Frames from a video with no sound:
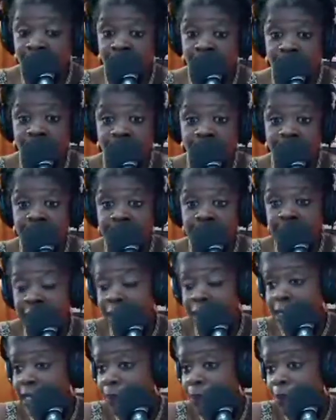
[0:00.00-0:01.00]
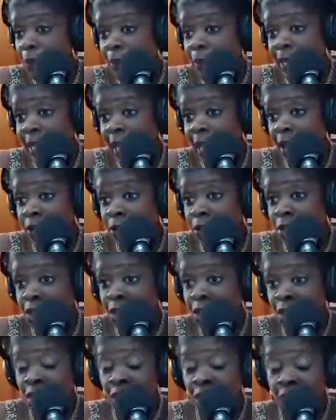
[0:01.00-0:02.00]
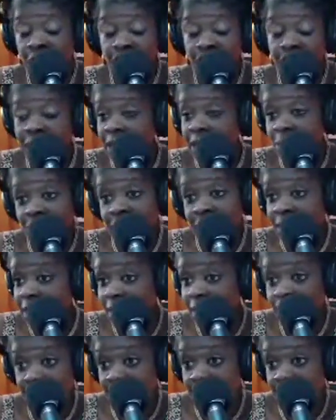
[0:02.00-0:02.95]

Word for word: right? He can sleep on my couch because he wasn't sleeping